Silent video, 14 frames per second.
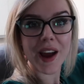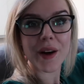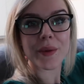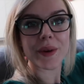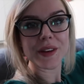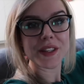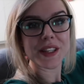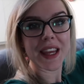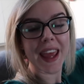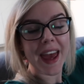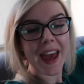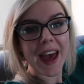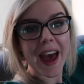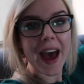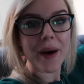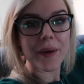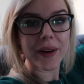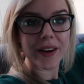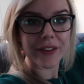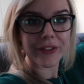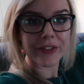I want to get
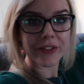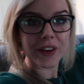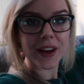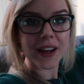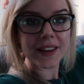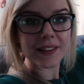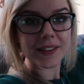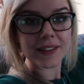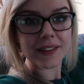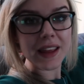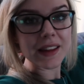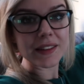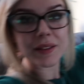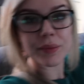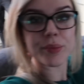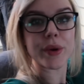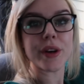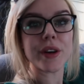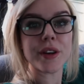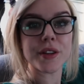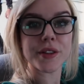our flight seats
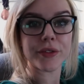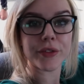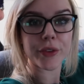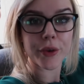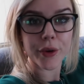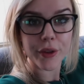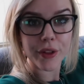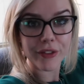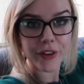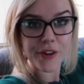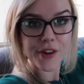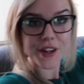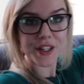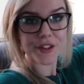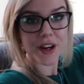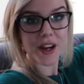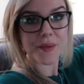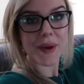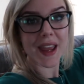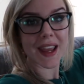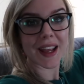booked for the Florida
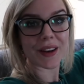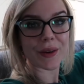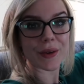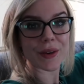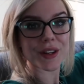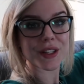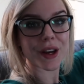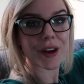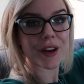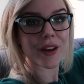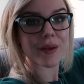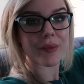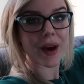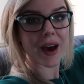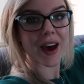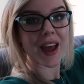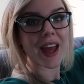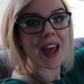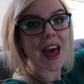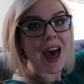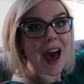trip in October,
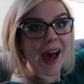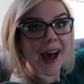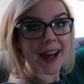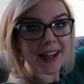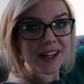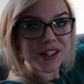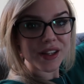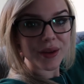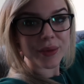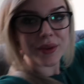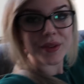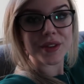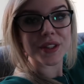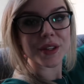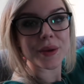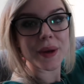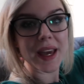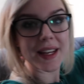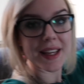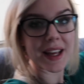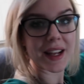and I want to
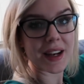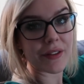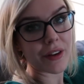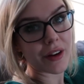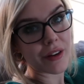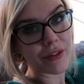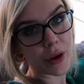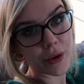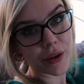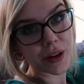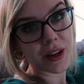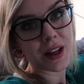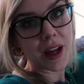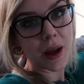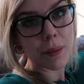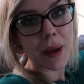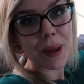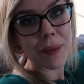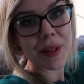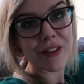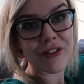edit another vlog.
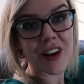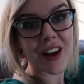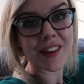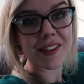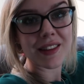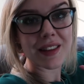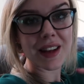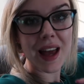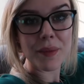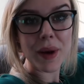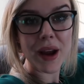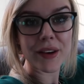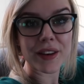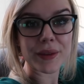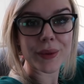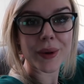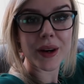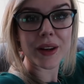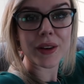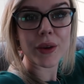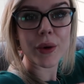Maybe the first Disneyland Paris
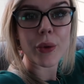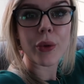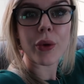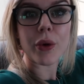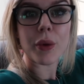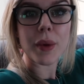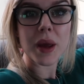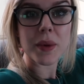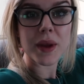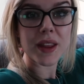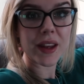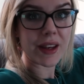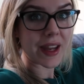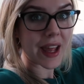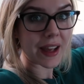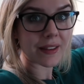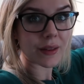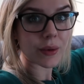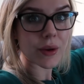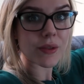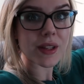one, or maybe the
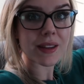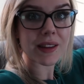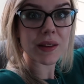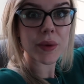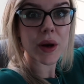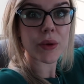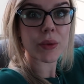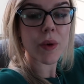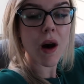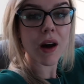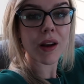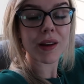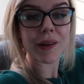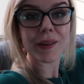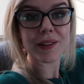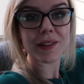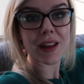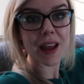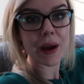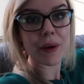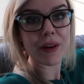next Walt Disney World one. I'll
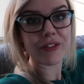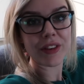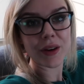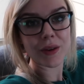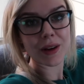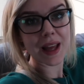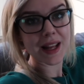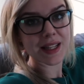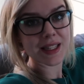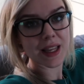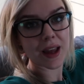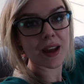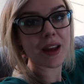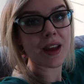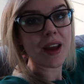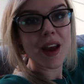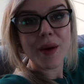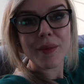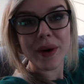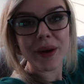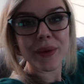see how I feel later.
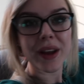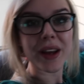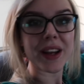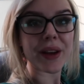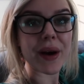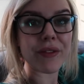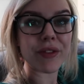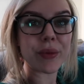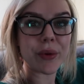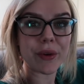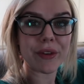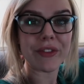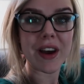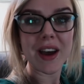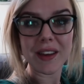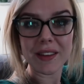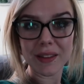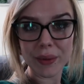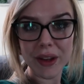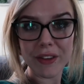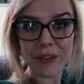But we're going to go out for a walk
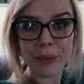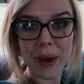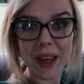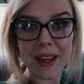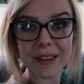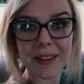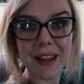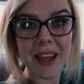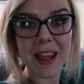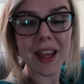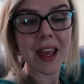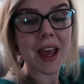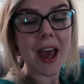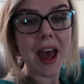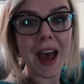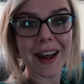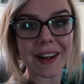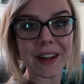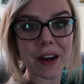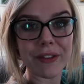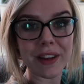first with Paisley
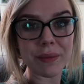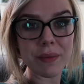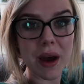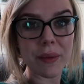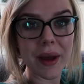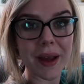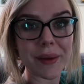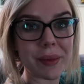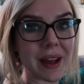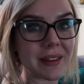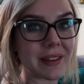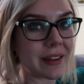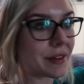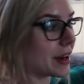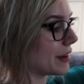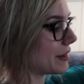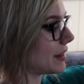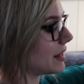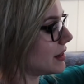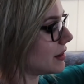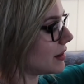and Harvey's mum and Paisley's
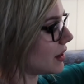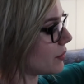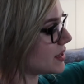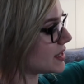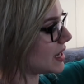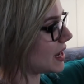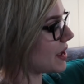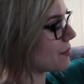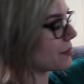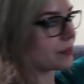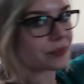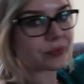cousin, aren't we, darling?